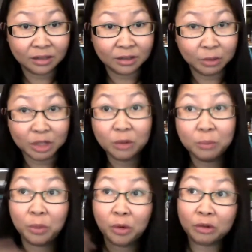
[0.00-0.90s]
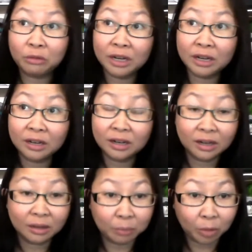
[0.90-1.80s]
When you're boarding
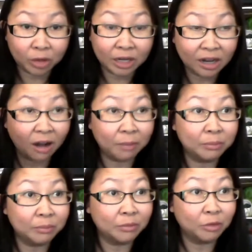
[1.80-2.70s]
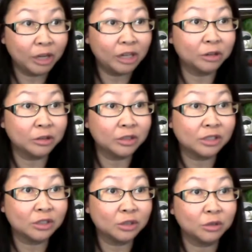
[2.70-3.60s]
up windows
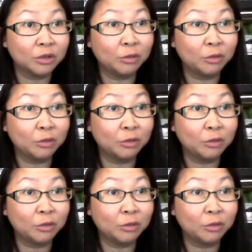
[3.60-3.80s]
to,